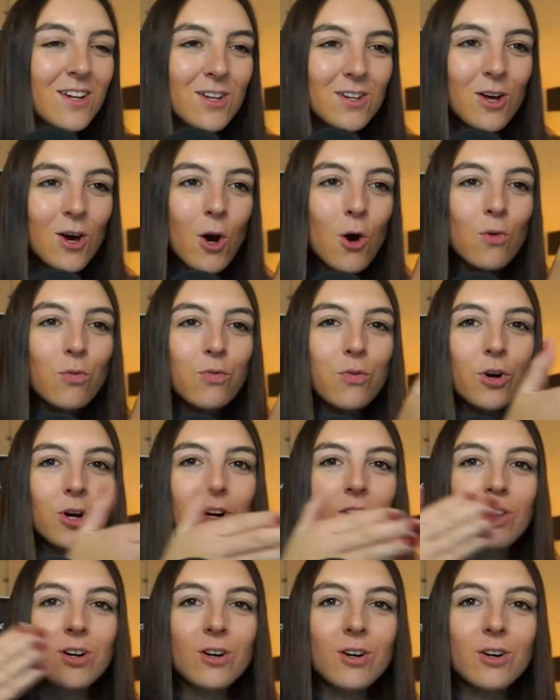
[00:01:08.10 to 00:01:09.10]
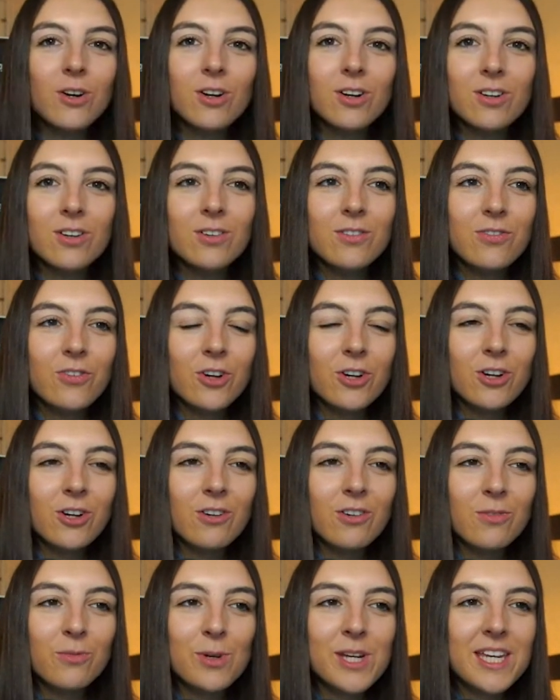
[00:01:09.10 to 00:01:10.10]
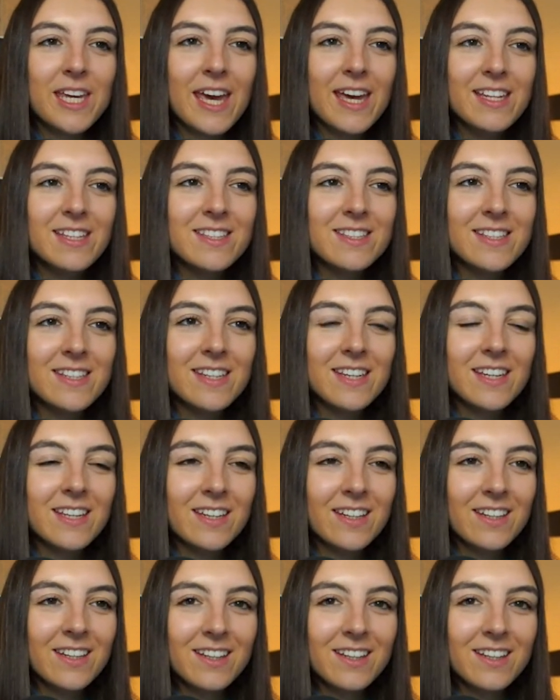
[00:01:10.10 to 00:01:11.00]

Oh, for week 18?